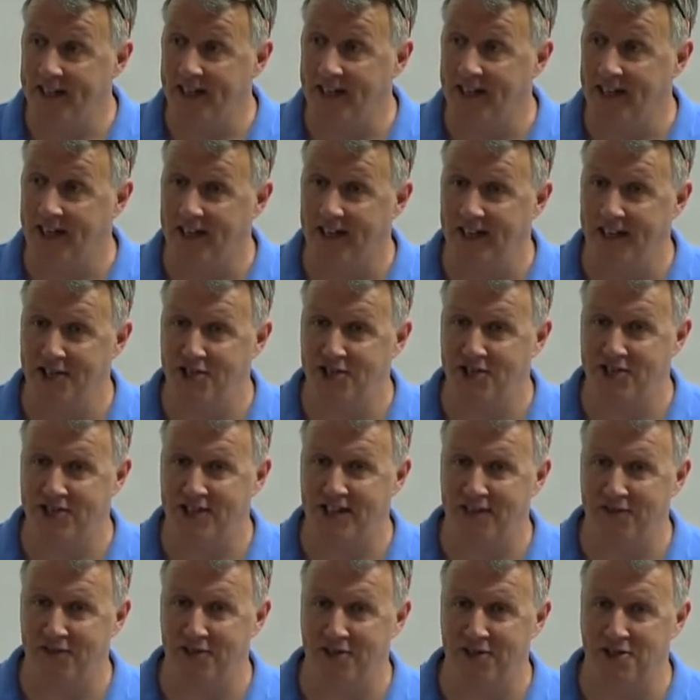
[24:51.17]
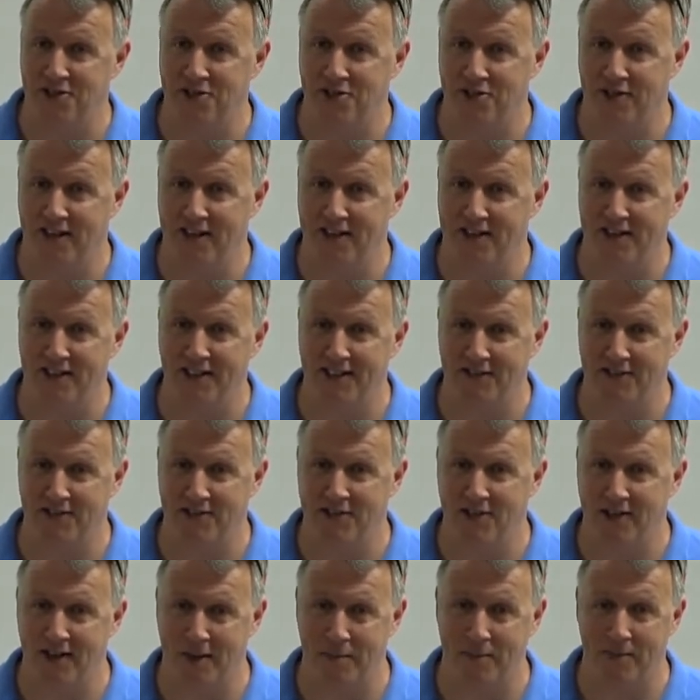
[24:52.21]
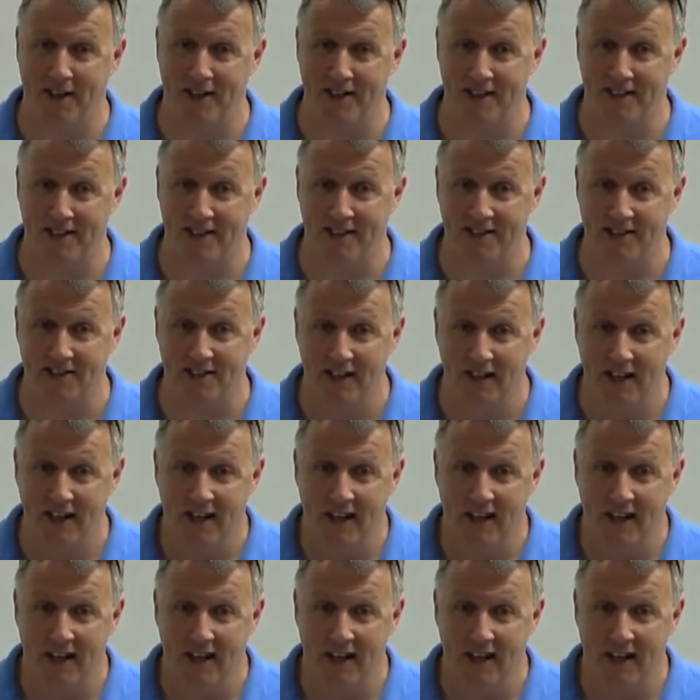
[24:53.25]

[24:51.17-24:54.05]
a conscious effort to try and think of startup ideas,